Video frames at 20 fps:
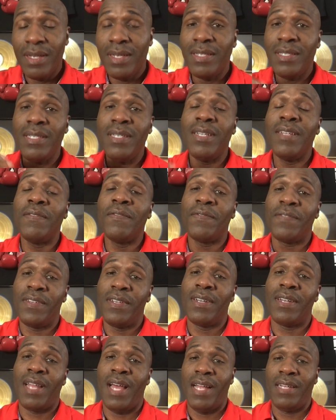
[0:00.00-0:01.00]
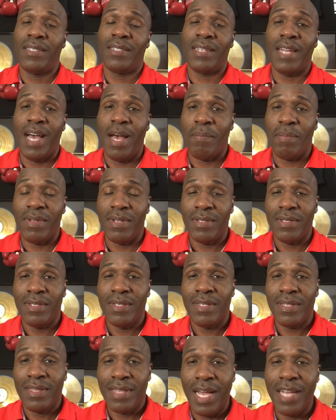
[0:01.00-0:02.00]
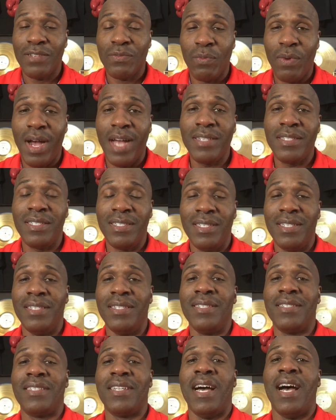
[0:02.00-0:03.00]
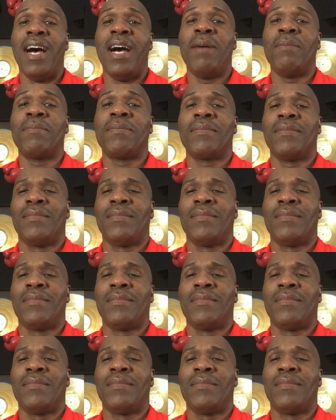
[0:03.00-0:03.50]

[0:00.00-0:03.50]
she didn't feel like stopping. That's why she didn't stop.